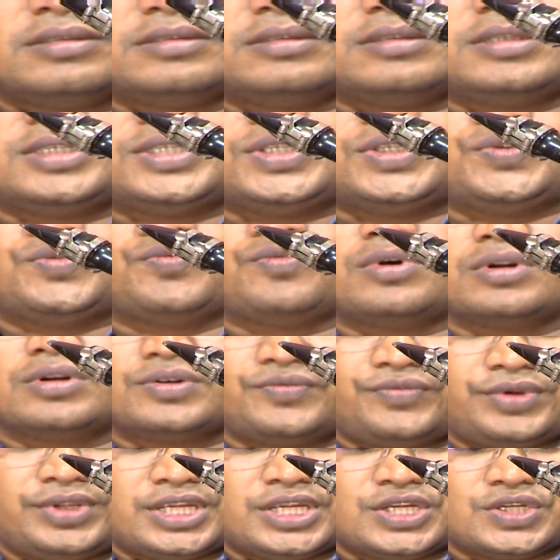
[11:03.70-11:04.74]
This is what
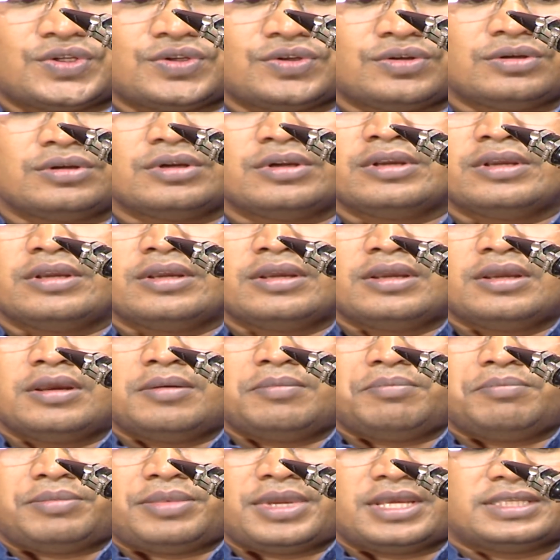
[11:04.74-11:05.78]
we need to
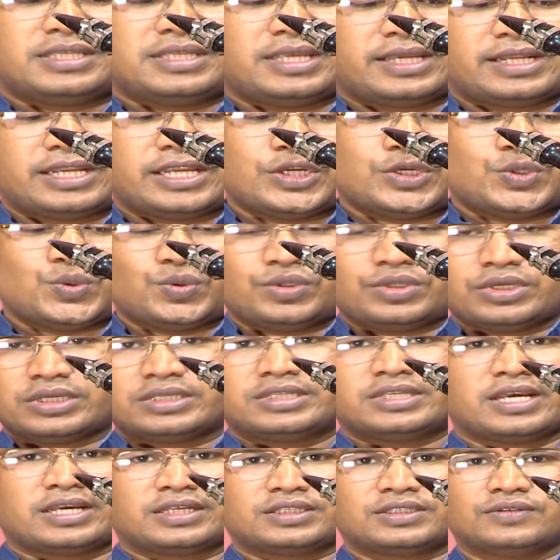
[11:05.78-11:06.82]
basically do the
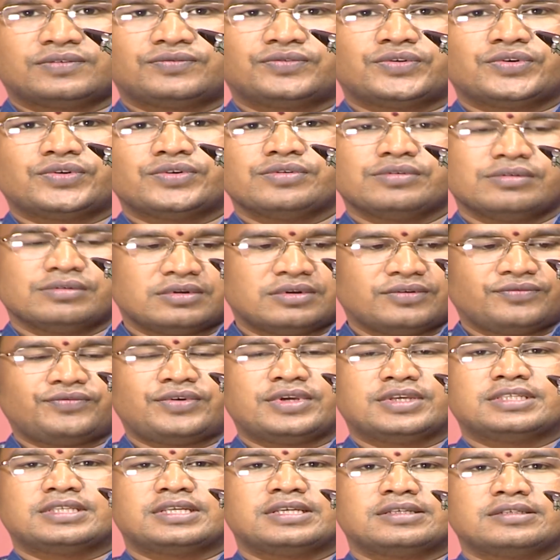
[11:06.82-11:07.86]
saxophone
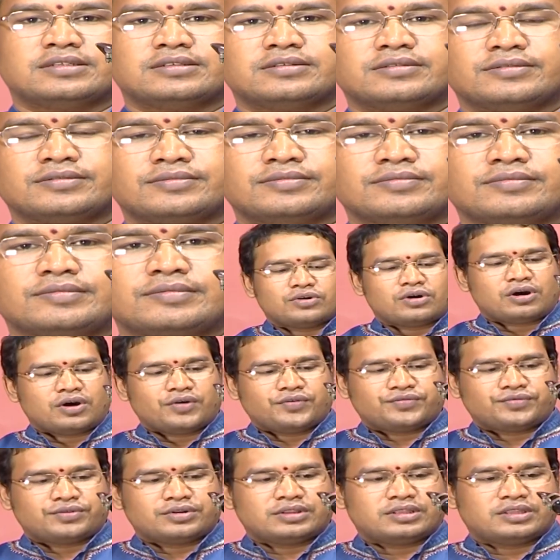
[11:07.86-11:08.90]
fixing.
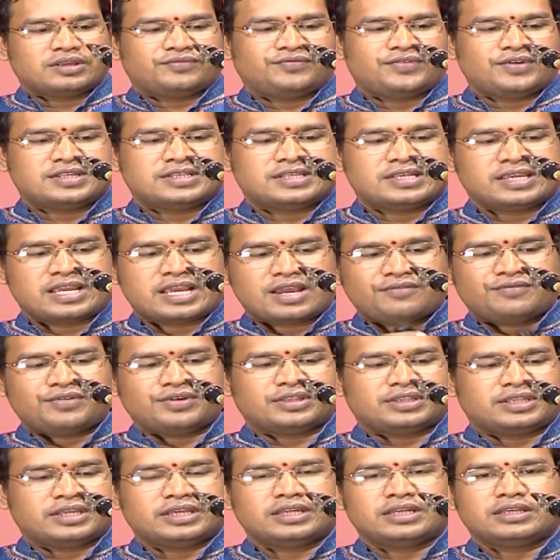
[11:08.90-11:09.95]
After the fixing
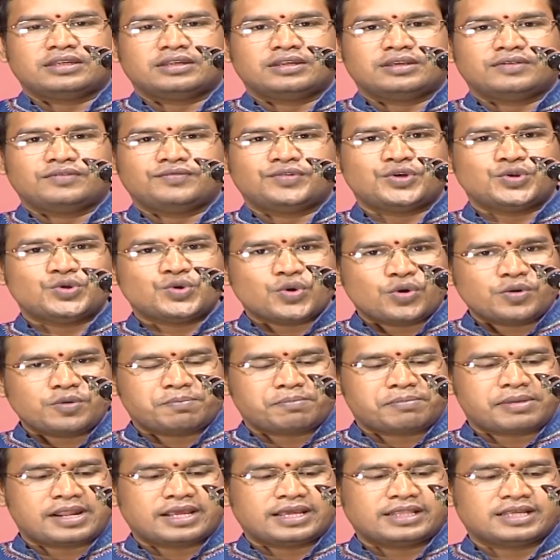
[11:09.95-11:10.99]
everything, if you don't
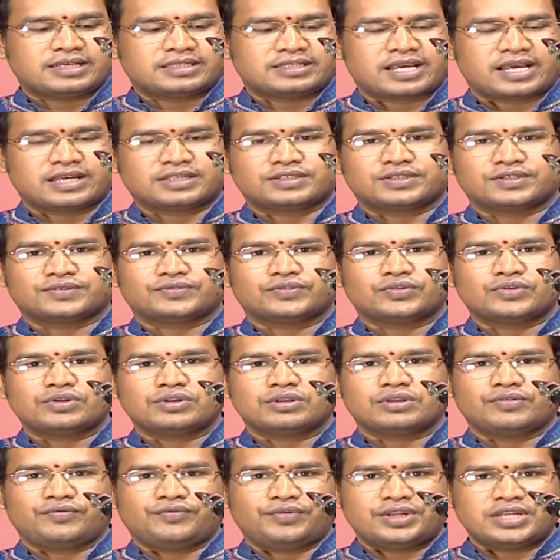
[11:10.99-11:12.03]
play the saxophone,
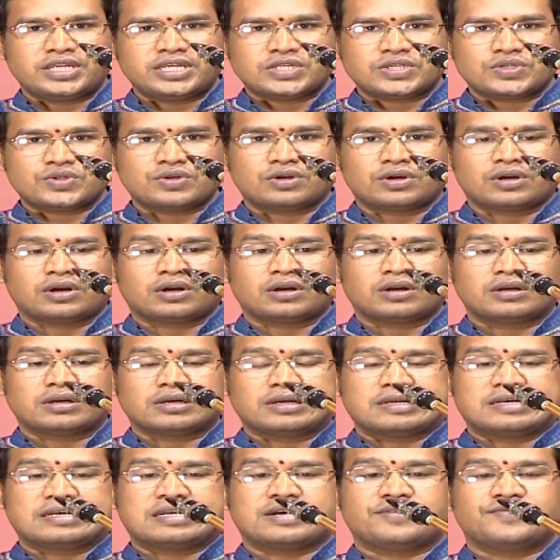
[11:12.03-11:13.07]
we need to
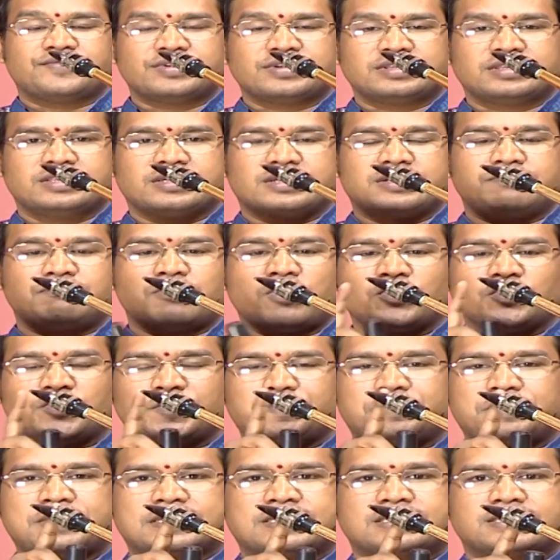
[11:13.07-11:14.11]
cover the
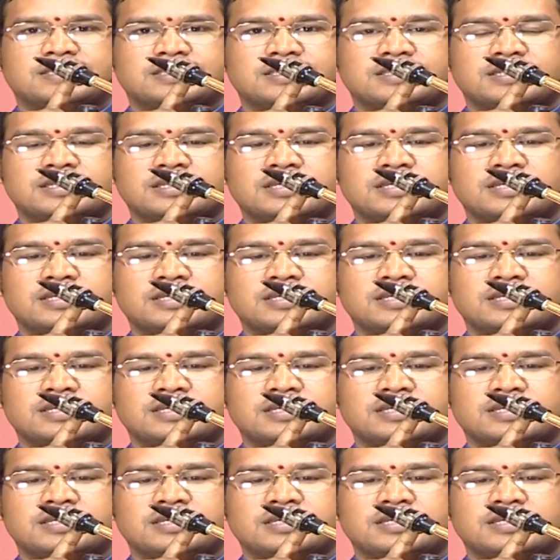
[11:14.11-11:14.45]
mouthpiece.